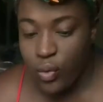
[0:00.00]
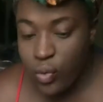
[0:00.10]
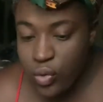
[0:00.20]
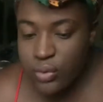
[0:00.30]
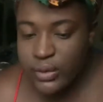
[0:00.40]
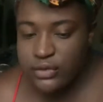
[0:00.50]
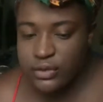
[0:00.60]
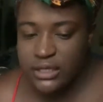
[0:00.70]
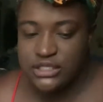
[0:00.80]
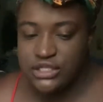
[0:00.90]
Or what you
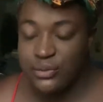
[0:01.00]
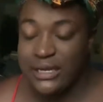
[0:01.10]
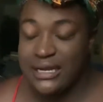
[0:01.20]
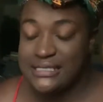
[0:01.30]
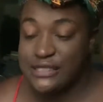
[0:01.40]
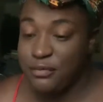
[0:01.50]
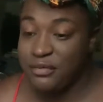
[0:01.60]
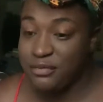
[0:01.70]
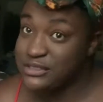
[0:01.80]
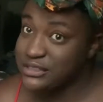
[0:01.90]
can do, and I saw
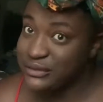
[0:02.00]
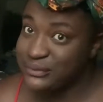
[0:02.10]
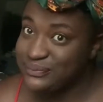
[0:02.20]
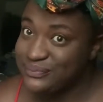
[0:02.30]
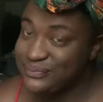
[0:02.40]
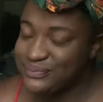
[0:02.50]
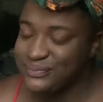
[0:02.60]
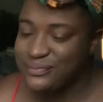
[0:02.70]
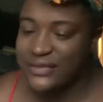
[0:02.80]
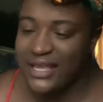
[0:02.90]
people do,
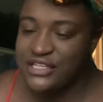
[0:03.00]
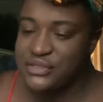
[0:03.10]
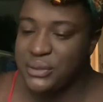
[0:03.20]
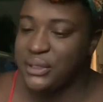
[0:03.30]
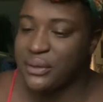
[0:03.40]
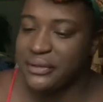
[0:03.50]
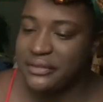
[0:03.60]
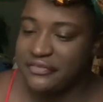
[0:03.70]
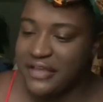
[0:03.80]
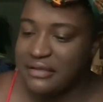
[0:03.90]
is you can go to the
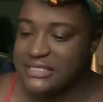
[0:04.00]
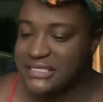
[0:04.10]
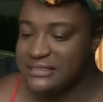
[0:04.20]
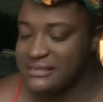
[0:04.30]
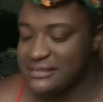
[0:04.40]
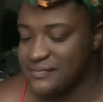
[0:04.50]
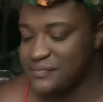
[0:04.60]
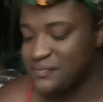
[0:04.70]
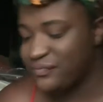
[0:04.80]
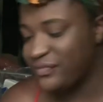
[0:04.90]
fountains
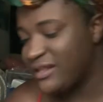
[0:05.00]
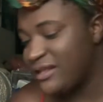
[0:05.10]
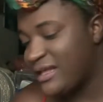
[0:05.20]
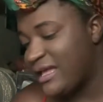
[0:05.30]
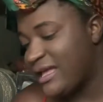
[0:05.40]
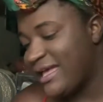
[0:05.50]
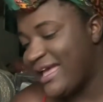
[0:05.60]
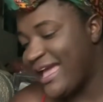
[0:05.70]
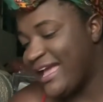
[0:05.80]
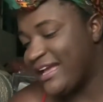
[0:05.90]

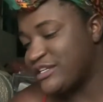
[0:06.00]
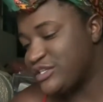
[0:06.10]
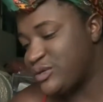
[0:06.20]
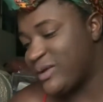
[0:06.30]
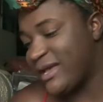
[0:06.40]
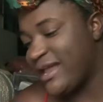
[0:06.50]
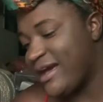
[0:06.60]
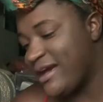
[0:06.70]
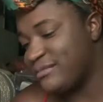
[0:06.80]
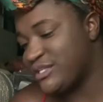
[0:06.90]
and you can
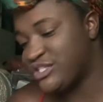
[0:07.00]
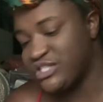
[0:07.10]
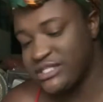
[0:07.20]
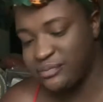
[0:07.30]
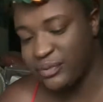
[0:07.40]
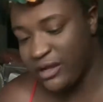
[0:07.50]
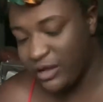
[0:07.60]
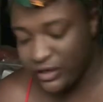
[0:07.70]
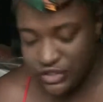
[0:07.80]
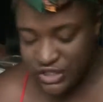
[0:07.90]
just bring all
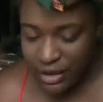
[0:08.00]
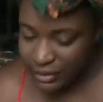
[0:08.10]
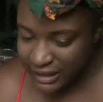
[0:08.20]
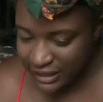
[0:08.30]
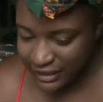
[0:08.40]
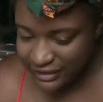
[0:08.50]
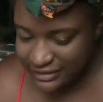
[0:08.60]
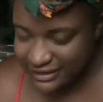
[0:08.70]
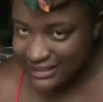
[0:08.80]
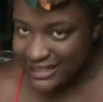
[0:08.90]
your shower gear,
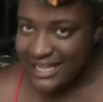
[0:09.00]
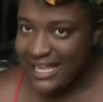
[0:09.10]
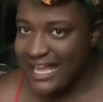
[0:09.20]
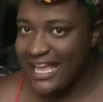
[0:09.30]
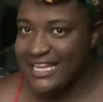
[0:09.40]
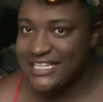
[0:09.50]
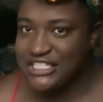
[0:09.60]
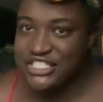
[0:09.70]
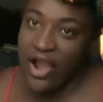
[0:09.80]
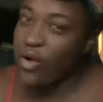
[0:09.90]
and
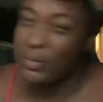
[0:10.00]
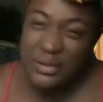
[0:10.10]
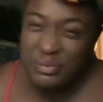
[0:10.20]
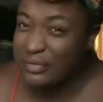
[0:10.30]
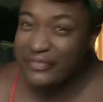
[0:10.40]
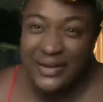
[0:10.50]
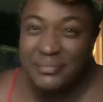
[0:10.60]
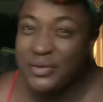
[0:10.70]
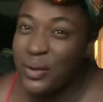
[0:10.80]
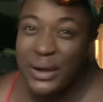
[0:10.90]
shower people are filling up
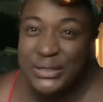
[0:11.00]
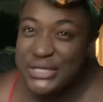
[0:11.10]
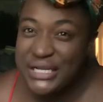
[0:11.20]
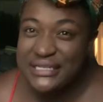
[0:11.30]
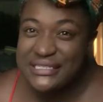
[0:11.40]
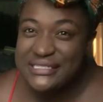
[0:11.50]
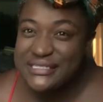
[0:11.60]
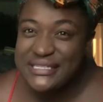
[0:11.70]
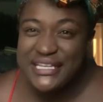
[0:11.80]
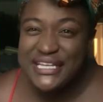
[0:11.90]
their water jugs,
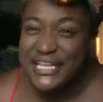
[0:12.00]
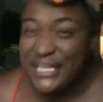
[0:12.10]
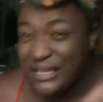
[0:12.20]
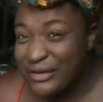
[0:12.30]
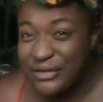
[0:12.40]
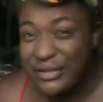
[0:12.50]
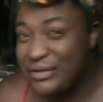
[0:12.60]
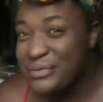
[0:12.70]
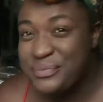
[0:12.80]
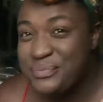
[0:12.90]
and
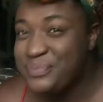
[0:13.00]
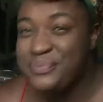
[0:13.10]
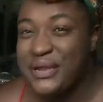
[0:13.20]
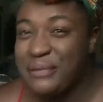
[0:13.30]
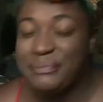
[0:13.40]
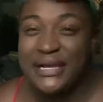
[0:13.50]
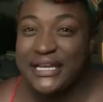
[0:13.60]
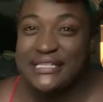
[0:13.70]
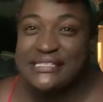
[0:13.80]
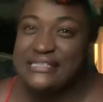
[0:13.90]
then bring
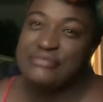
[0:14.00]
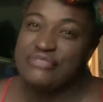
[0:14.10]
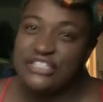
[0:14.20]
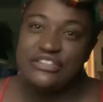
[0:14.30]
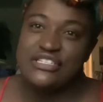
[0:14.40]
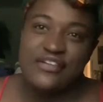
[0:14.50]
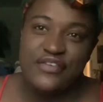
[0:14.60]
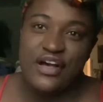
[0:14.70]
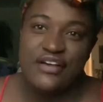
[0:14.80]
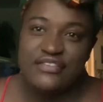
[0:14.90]
buckets and rinse yourself
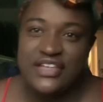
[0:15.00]
off.